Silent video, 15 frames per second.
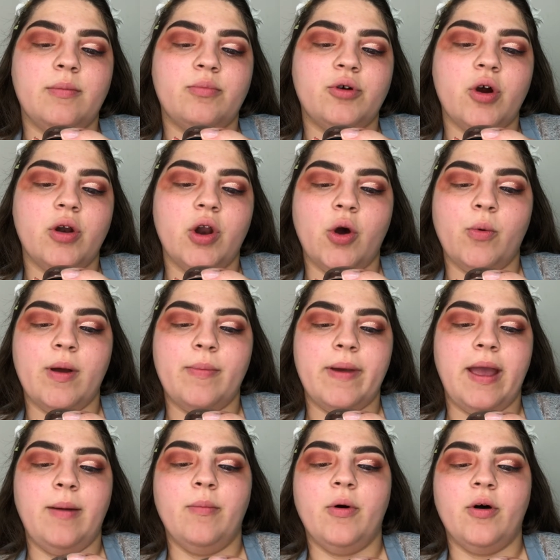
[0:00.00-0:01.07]
Pro Longwear
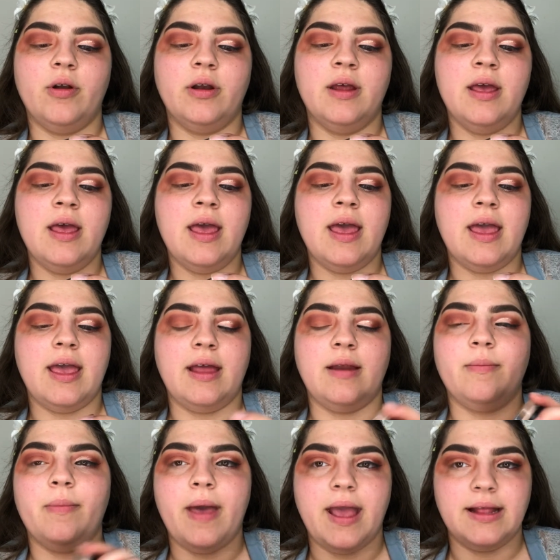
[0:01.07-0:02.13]
Paint Pot in
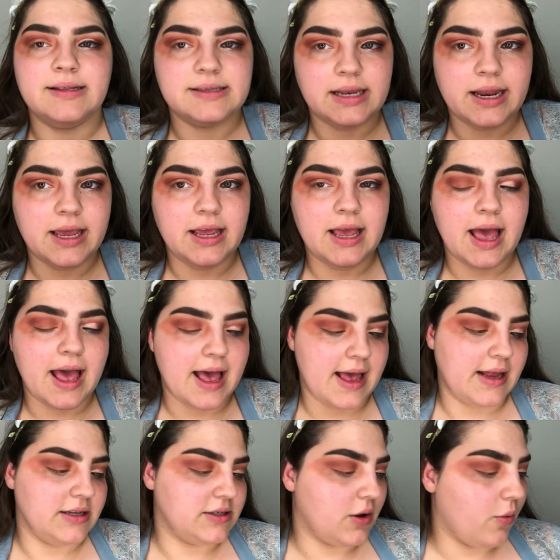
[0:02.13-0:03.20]
Painterly,
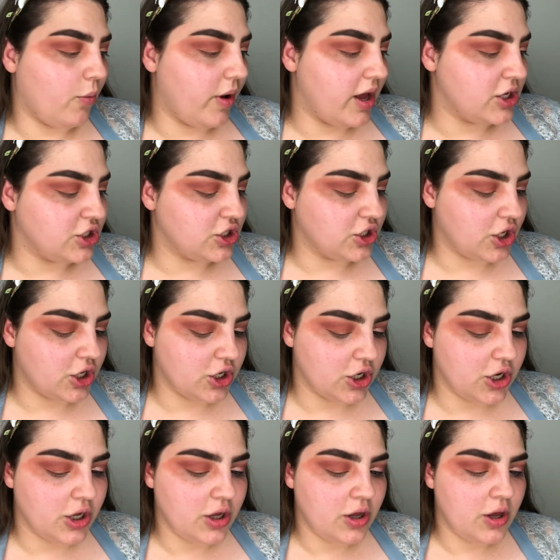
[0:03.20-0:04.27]
and we're just going to